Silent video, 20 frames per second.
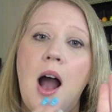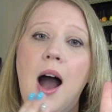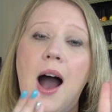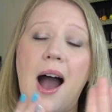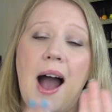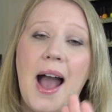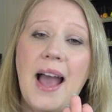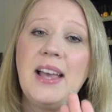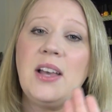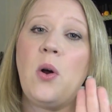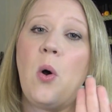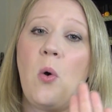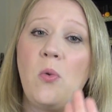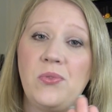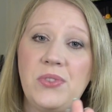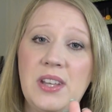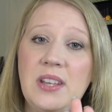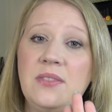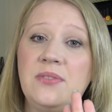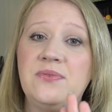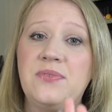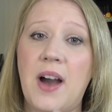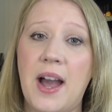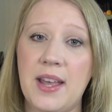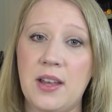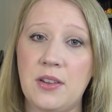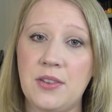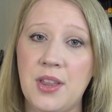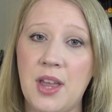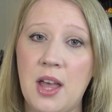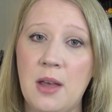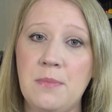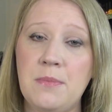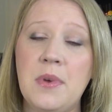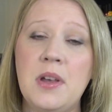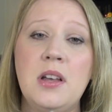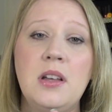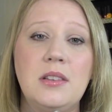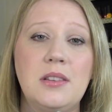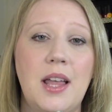I only file them